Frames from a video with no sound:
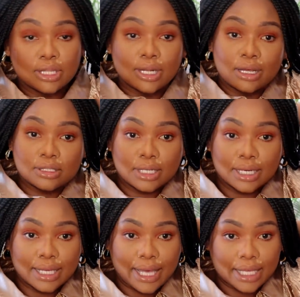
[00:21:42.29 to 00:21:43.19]
They're not
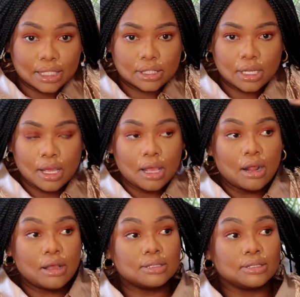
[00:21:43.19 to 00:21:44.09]
gonna get
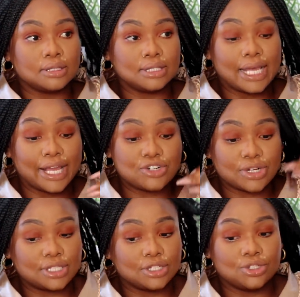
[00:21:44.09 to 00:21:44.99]
this
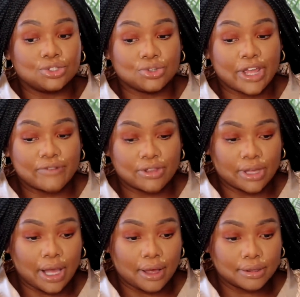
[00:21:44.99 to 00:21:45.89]
hairdresser to do
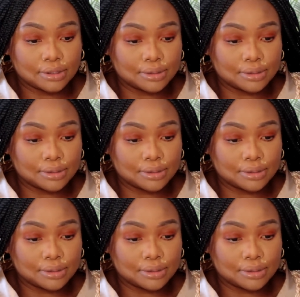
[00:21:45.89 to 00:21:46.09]
everything else.